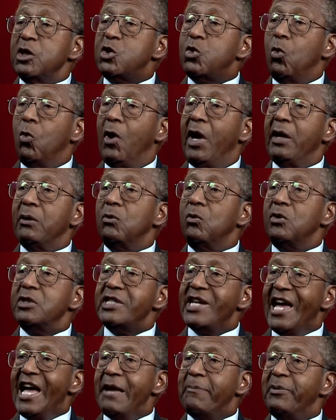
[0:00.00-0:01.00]
to
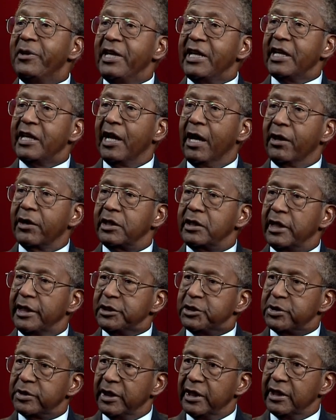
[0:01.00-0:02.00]
combining his
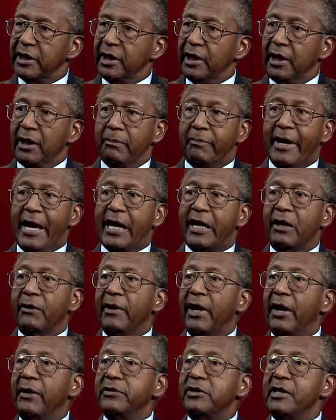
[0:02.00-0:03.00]
passion in order to
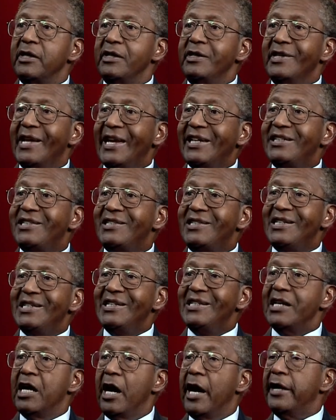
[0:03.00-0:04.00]
promote economic
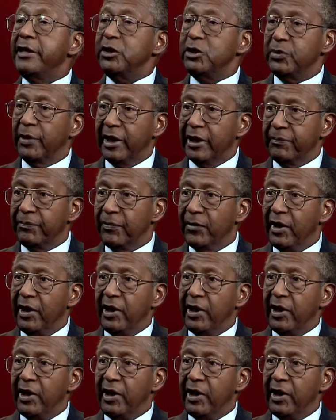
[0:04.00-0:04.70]
empowerment for